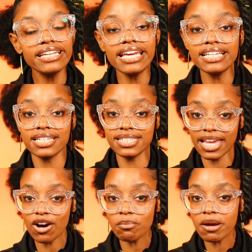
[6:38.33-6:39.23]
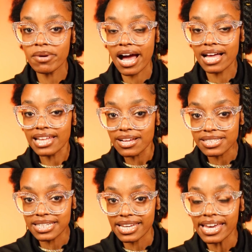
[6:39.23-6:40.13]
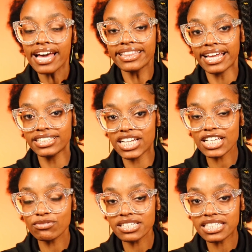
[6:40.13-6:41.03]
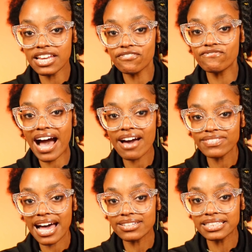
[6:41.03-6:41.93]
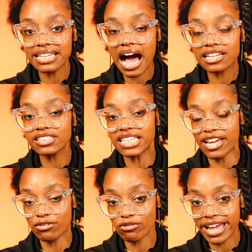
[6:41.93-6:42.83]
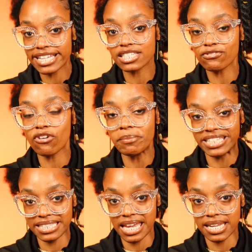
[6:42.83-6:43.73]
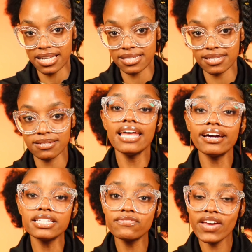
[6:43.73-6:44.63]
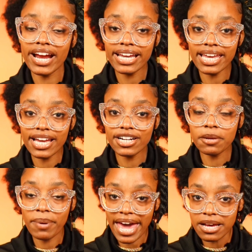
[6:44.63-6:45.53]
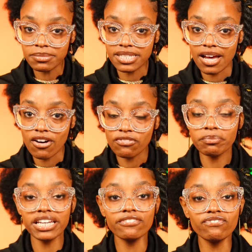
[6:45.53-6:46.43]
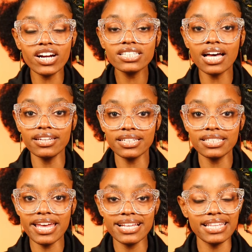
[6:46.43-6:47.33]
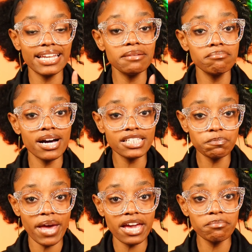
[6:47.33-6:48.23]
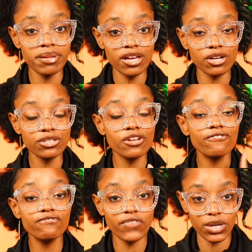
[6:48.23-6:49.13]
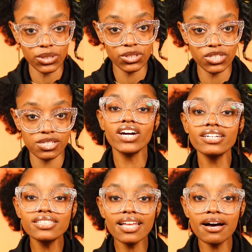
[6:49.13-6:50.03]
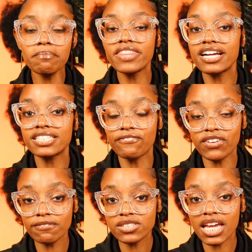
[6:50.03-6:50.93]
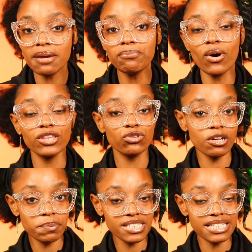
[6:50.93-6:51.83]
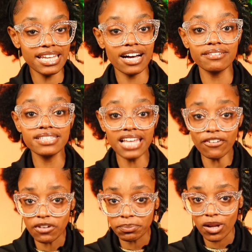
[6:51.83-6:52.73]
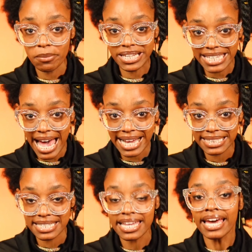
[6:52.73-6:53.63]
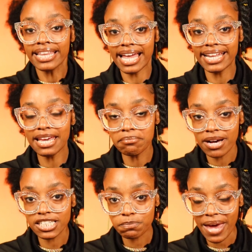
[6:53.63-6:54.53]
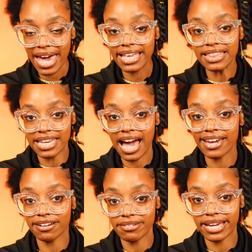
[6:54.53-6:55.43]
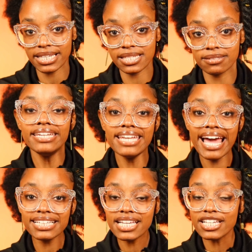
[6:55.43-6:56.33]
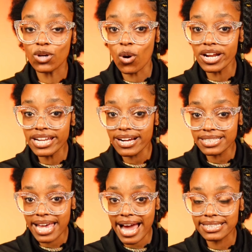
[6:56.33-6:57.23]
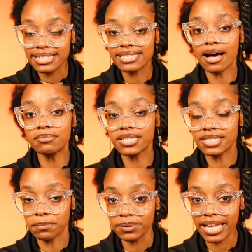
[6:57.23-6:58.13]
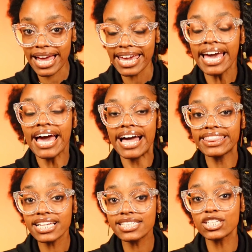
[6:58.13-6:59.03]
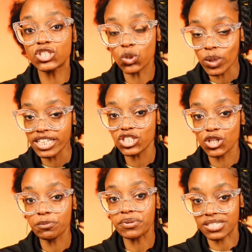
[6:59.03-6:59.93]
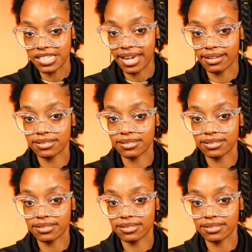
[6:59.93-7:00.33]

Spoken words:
He's a single member LLC that just received $5,000 in rent from his tenants. Now he's very eager to pay himself, but he first understands that he must pay bills first. First up, there's the 15.3% of self-employment taxes that he must pay the IRS. Next, his ordinary taxes comes into play, and this is 22%.